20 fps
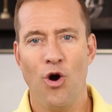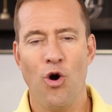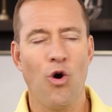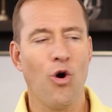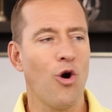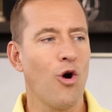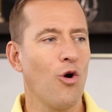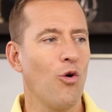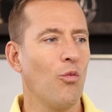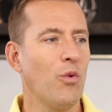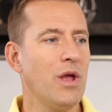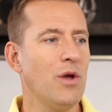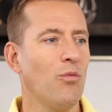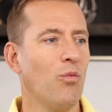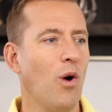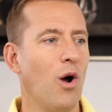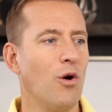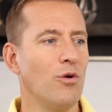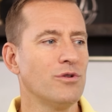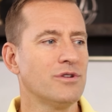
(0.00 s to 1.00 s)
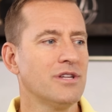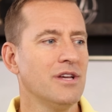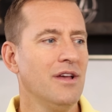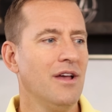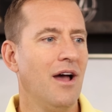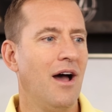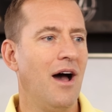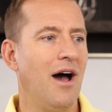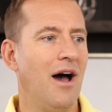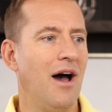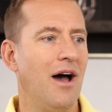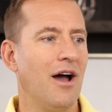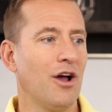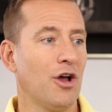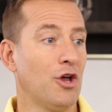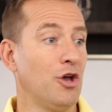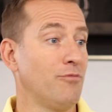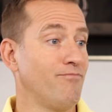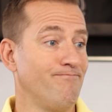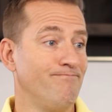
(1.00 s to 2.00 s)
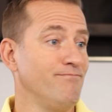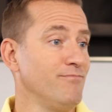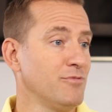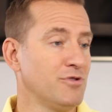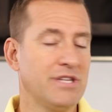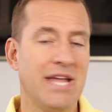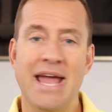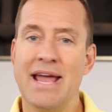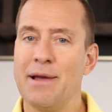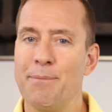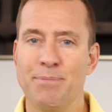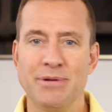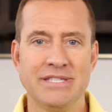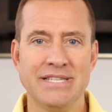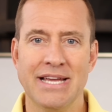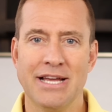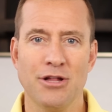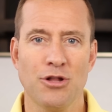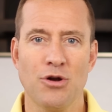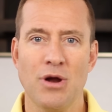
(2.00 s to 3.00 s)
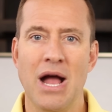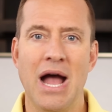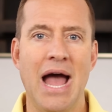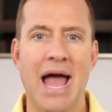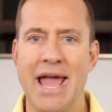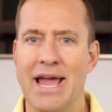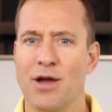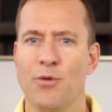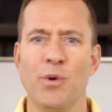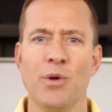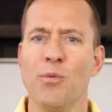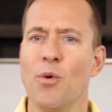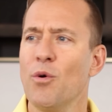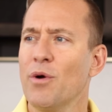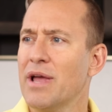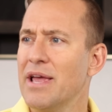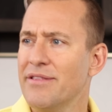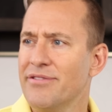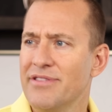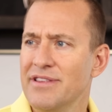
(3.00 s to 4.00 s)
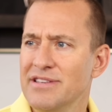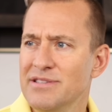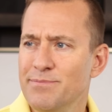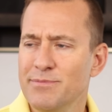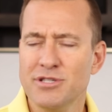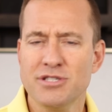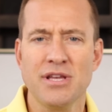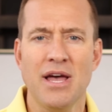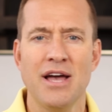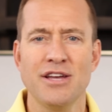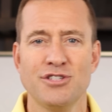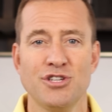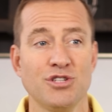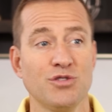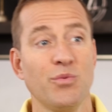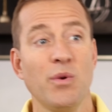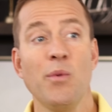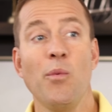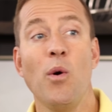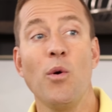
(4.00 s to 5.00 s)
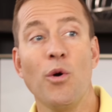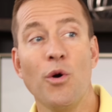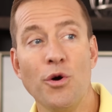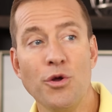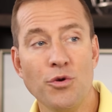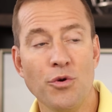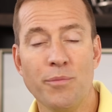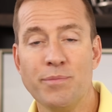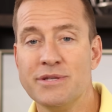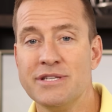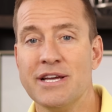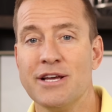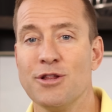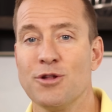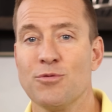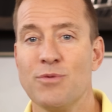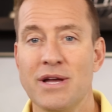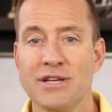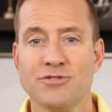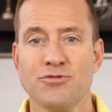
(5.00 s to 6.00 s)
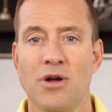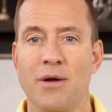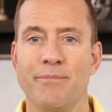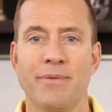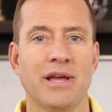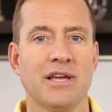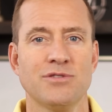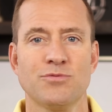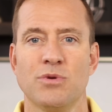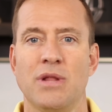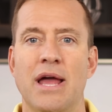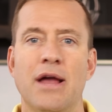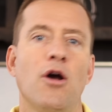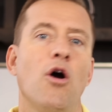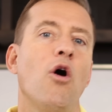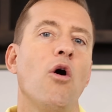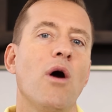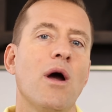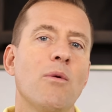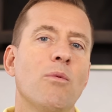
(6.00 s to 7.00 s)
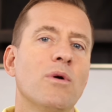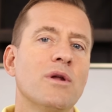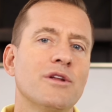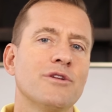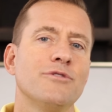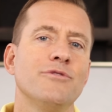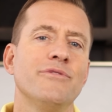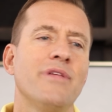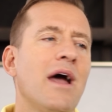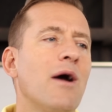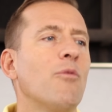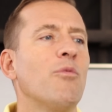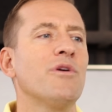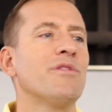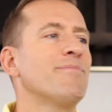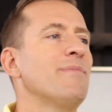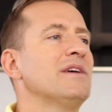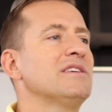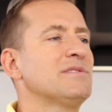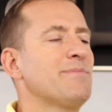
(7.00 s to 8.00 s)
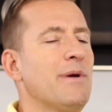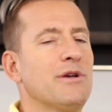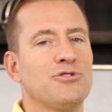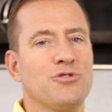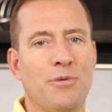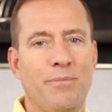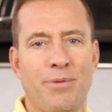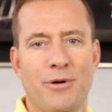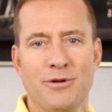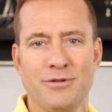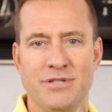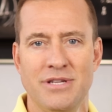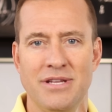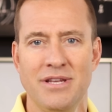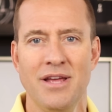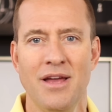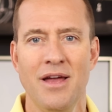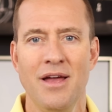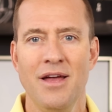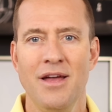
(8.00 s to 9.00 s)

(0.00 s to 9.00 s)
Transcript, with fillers: or we won't uh, take a particular hike. We won't get these massages. We won't go to a particular restaurant because we're like, oh, I want to do that with my special person.